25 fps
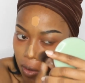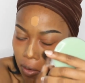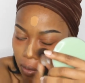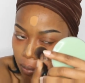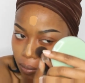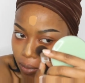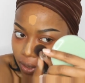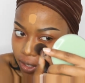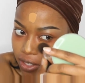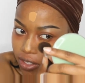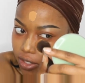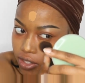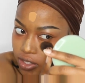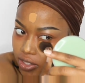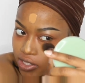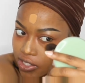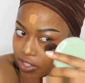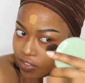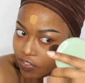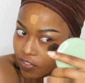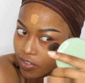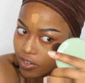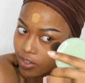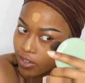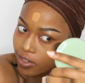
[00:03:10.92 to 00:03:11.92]
but it is
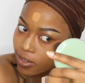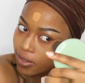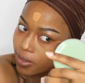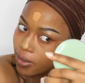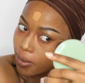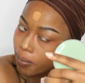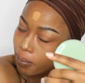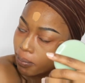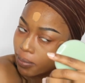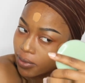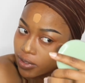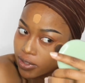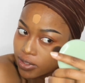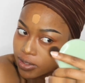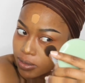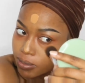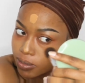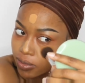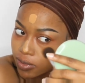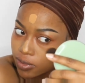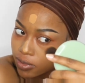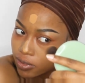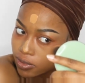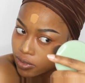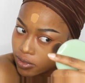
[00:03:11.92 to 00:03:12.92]
definitely
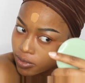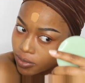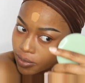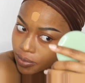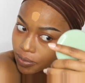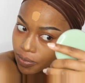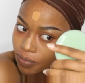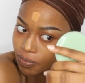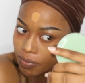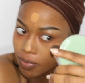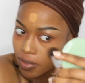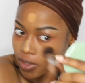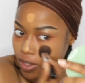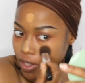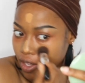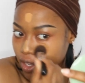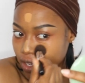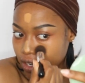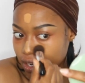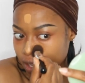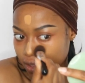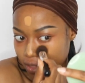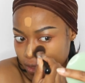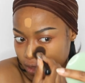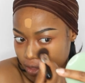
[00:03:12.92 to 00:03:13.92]
buildable, and
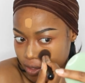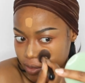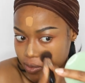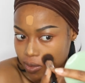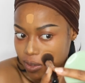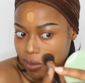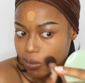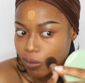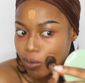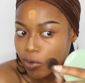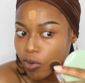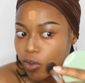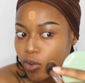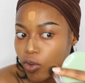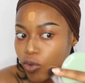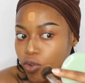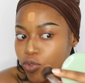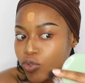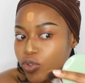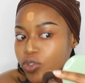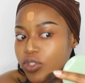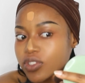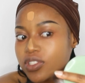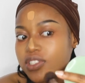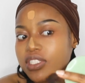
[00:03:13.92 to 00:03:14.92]
I think that's what I'm going to go
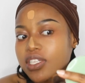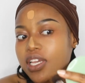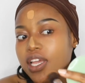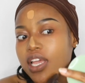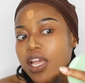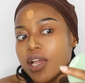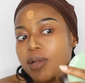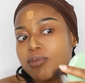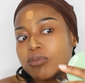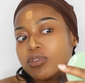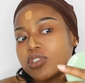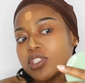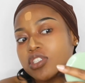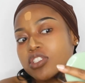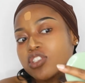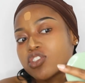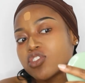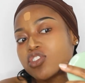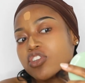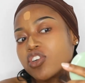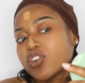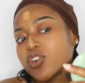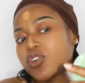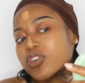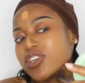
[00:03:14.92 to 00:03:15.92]
for today. I'm just
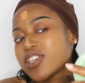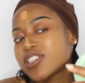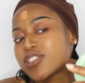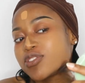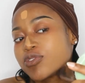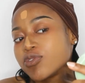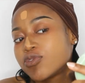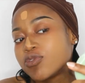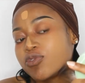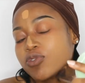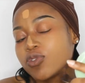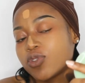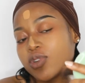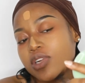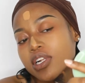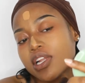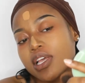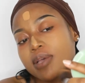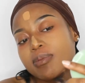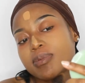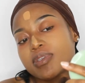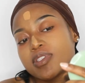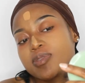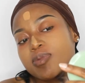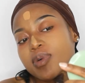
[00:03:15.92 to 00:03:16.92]
going to go as full
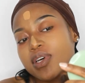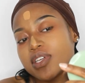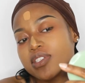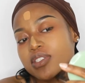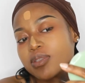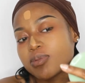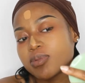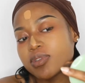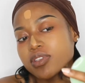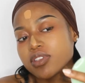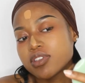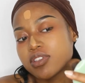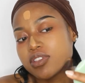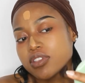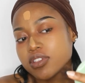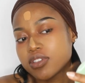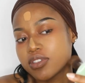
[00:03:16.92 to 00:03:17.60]
glam as possible.